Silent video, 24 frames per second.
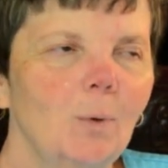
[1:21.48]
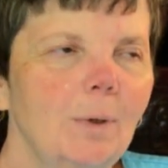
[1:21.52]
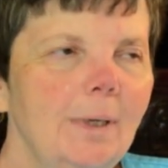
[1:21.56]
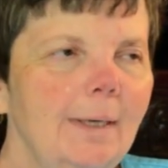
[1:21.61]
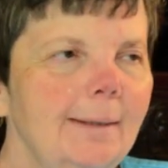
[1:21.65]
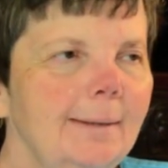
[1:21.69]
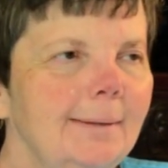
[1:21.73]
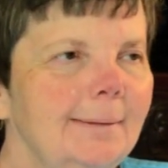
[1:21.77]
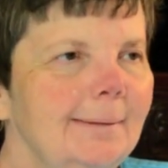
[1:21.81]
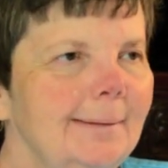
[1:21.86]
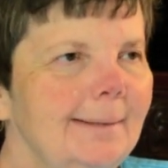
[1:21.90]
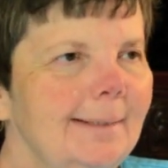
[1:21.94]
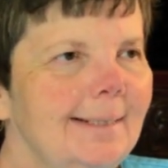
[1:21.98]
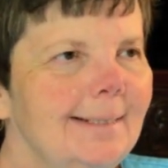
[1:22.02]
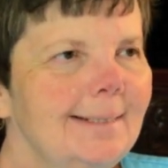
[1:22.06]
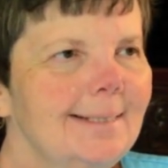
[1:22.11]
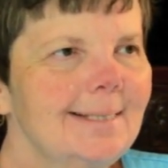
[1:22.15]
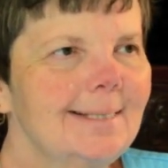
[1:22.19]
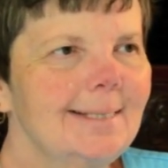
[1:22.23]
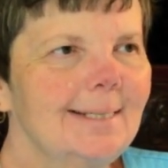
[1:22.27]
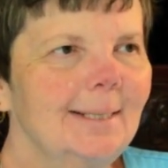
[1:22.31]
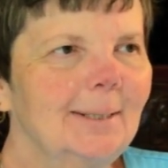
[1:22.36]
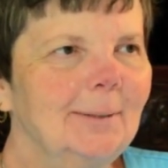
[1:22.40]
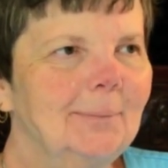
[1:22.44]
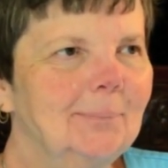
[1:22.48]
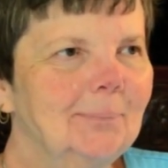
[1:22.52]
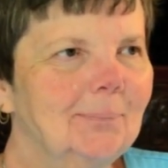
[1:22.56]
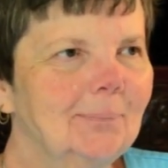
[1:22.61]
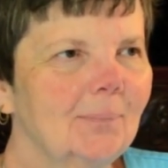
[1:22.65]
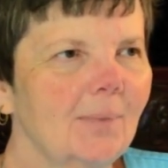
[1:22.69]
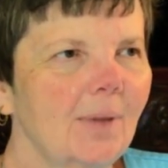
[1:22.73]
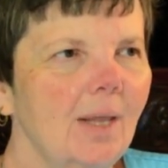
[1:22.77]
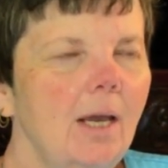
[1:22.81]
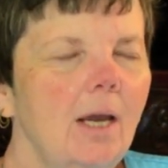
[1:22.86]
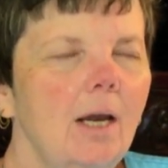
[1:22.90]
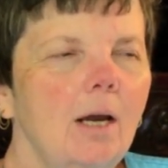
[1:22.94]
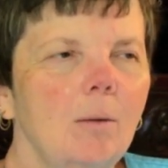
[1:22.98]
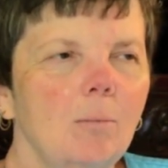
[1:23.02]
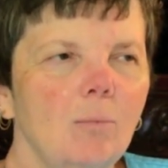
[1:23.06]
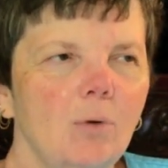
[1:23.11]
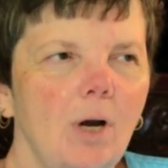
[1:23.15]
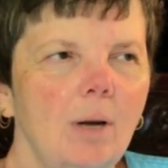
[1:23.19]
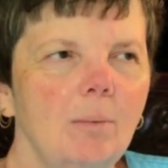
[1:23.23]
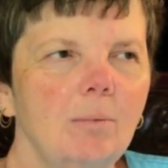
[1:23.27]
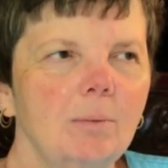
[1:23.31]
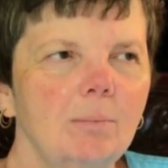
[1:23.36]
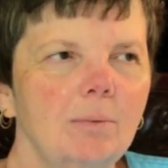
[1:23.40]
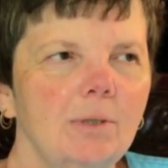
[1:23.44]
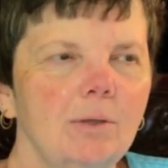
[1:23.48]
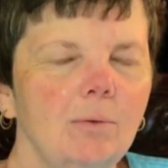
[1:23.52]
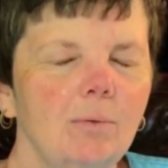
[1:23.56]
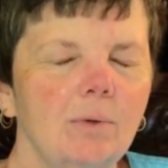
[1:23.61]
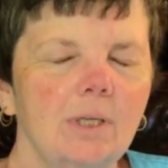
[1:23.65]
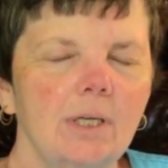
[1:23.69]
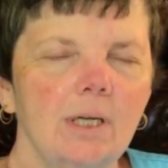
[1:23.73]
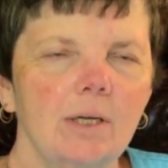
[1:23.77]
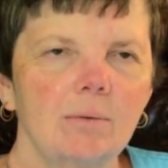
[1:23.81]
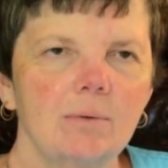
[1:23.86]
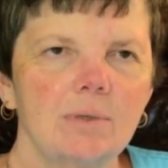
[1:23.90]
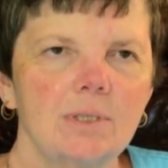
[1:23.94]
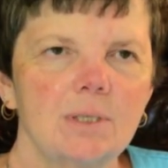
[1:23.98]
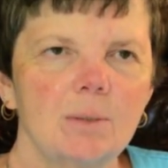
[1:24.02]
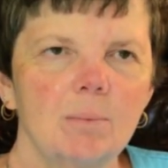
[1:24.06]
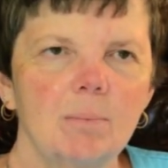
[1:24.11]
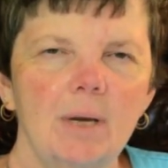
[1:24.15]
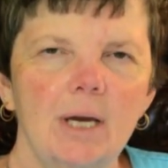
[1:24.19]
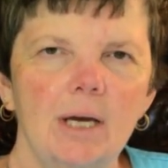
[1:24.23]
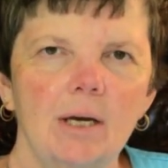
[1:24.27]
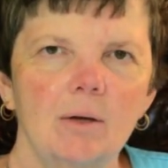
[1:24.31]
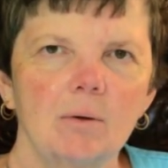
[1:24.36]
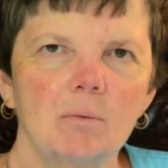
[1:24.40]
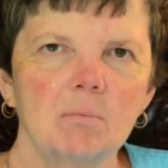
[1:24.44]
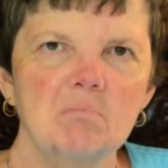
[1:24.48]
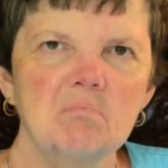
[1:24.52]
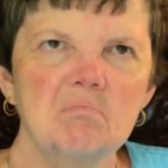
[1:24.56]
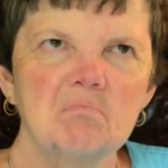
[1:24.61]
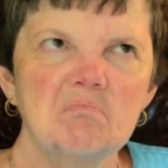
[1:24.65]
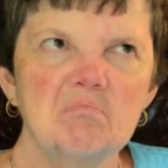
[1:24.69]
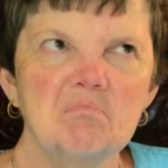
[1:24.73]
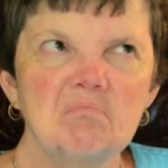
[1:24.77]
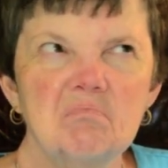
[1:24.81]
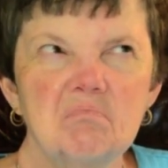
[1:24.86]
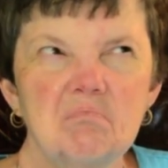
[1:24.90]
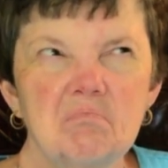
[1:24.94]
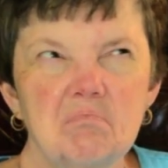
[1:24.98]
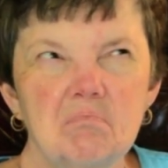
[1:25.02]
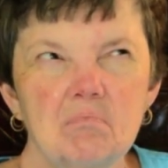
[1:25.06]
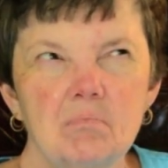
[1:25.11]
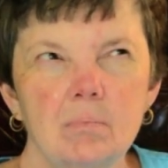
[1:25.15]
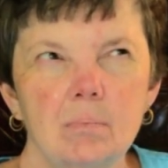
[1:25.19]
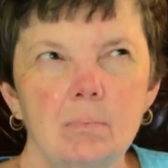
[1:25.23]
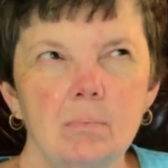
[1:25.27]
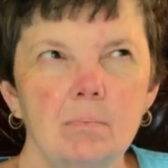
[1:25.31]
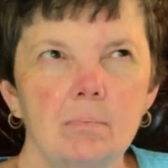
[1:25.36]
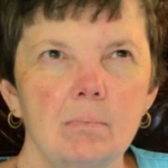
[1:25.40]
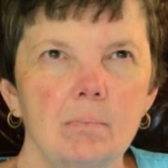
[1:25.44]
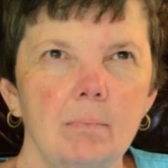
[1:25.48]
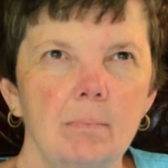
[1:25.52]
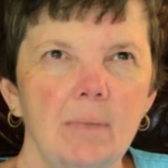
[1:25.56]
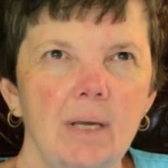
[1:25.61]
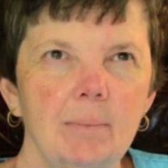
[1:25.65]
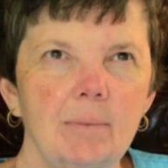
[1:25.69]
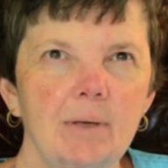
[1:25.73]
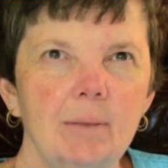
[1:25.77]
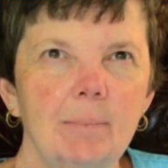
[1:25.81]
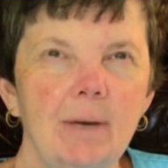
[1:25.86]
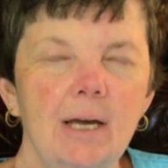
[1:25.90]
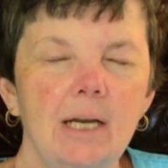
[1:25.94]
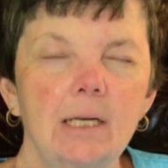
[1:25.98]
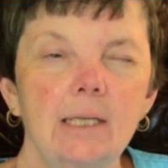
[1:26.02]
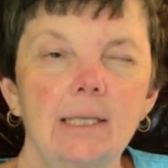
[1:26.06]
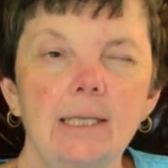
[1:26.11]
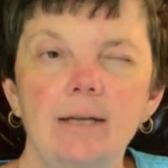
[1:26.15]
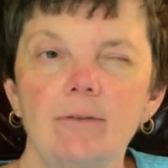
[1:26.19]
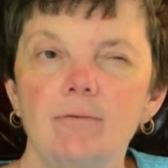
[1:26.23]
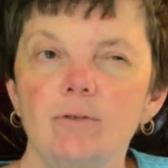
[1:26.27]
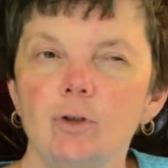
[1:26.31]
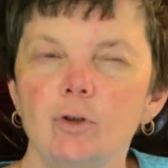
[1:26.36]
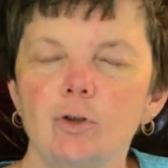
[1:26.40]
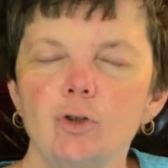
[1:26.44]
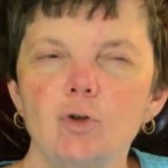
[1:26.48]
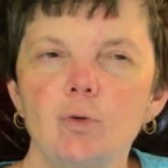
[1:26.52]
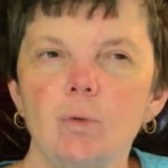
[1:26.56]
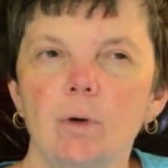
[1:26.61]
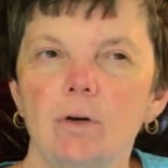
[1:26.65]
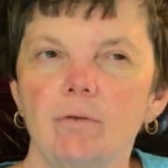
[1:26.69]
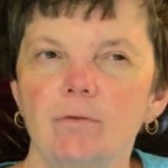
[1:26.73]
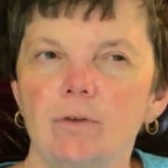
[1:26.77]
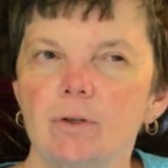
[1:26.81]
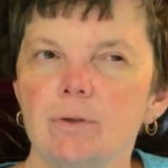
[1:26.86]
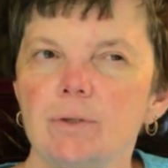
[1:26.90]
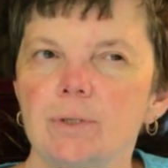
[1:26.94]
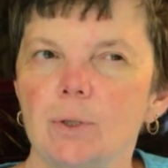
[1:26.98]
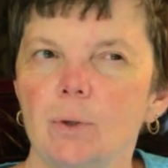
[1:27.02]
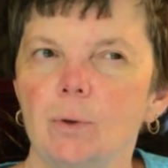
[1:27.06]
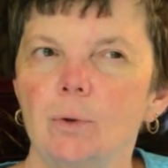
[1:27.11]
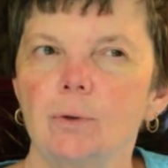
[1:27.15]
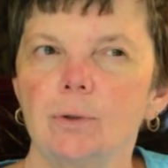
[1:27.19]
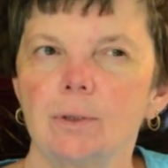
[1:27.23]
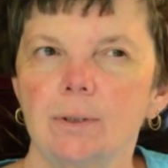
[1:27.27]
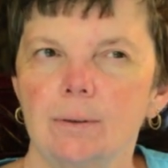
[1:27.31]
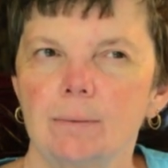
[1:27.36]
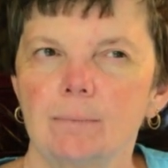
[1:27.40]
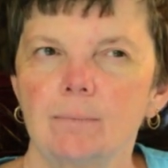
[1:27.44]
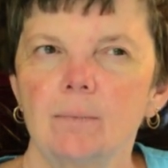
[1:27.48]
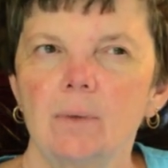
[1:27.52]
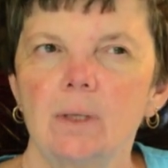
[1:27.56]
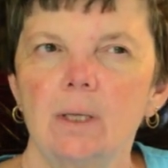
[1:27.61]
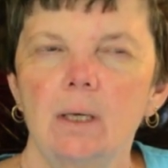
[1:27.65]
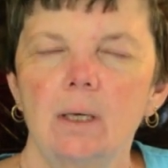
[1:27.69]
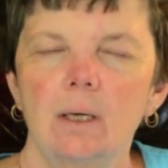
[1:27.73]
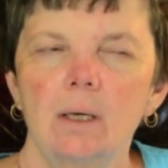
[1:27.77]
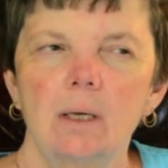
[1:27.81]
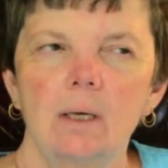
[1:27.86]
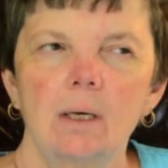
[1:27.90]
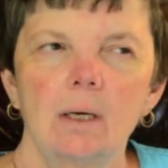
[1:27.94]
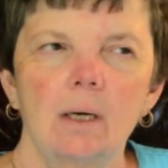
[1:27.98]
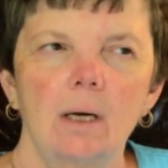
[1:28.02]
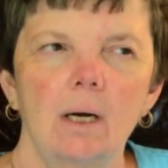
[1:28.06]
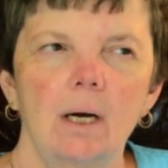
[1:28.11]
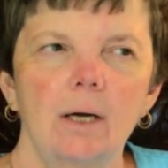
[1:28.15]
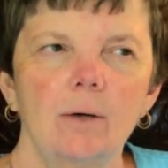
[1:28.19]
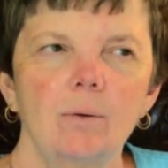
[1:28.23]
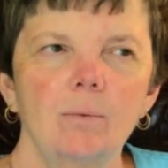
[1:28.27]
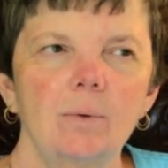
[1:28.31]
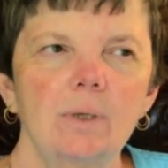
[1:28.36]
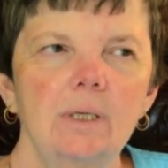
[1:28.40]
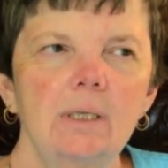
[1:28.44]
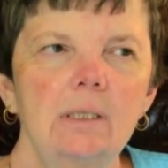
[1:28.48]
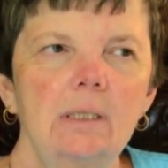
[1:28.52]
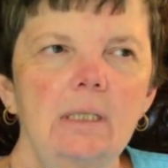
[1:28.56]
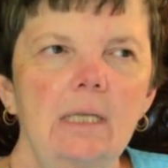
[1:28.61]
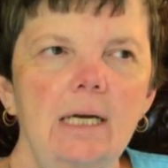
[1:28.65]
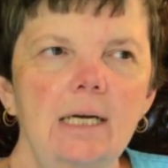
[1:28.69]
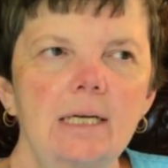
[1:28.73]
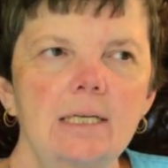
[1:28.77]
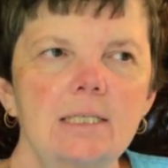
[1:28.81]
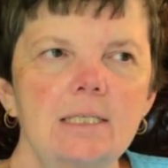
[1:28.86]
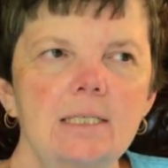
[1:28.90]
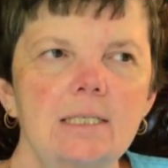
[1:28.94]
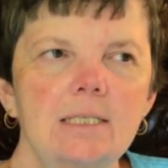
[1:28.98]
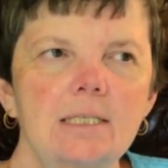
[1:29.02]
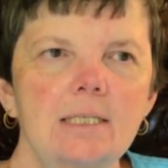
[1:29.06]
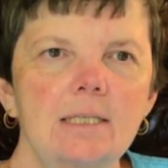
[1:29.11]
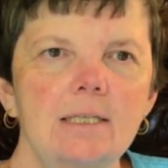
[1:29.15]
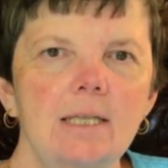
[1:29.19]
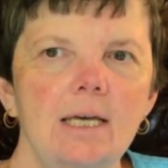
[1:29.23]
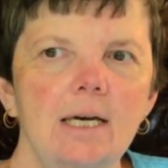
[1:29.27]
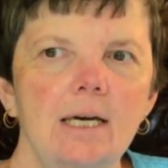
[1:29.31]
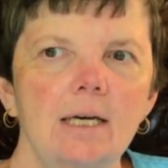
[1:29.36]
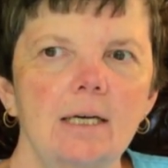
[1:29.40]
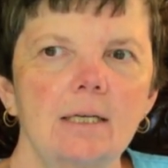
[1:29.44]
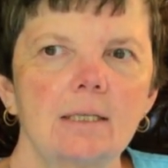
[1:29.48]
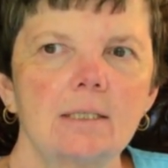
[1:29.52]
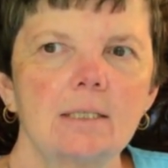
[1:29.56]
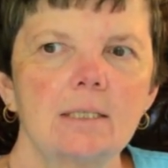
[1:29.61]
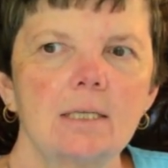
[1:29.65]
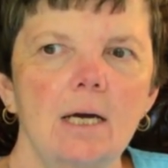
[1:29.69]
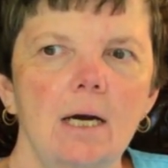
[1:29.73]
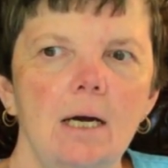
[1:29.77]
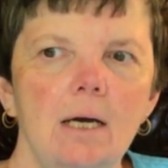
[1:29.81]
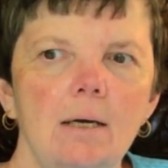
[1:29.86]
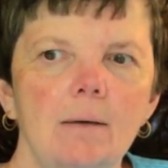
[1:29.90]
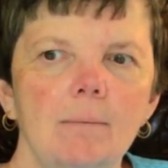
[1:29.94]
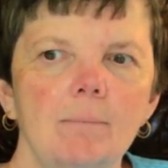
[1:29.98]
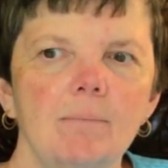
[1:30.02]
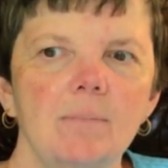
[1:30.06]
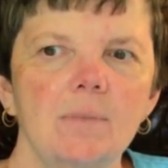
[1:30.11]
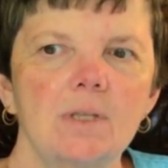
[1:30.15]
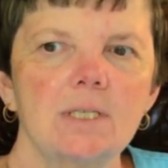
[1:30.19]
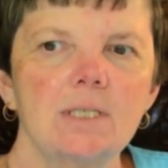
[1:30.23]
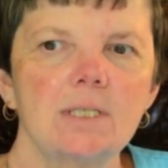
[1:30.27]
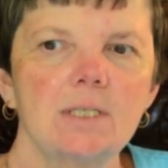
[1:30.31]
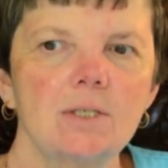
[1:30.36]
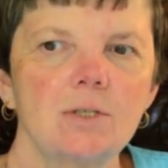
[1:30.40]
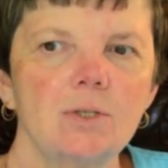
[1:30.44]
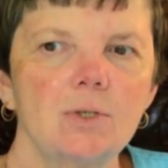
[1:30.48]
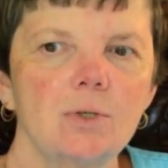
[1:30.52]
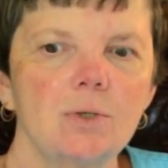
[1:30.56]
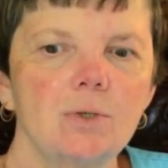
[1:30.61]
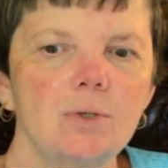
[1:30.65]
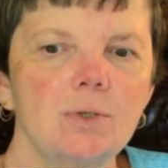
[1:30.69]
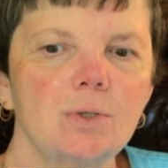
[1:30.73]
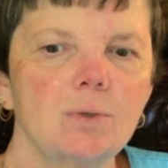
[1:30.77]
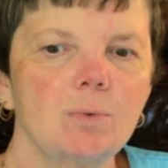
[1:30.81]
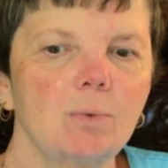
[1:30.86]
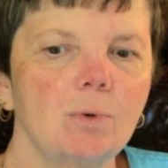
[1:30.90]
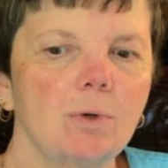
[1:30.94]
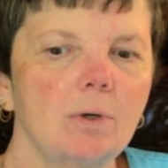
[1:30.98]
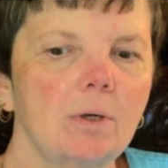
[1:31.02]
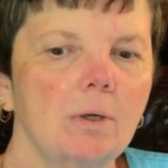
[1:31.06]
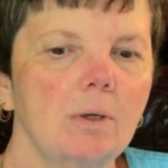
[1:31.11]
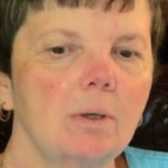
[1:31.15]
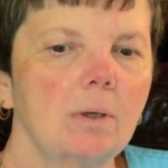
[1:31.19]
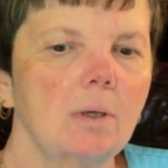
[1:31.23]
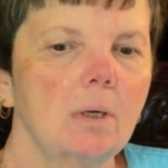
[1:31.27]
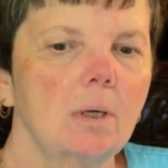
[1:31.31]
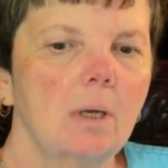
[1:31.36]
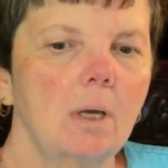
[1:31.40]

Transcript: Well, let's see. Probably when I was about, maybe about 11 or 12 years old. I realized that the sisters were